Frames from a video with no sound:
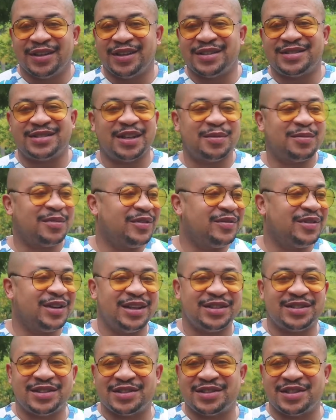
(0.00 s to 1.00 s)
They're saying my
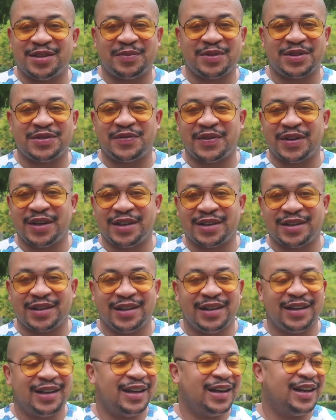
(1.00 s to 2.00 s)
relationship is fake.
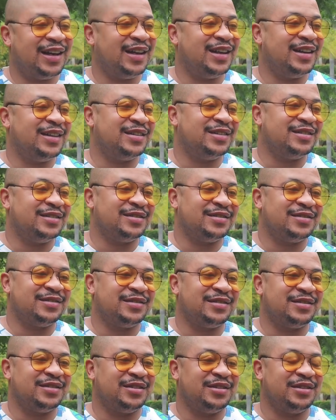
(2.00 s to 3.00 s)
And,
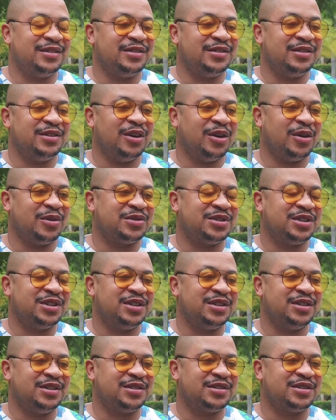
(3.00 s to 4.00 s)
you know,
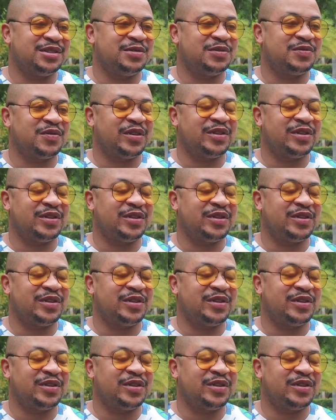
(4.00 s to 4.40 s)
she was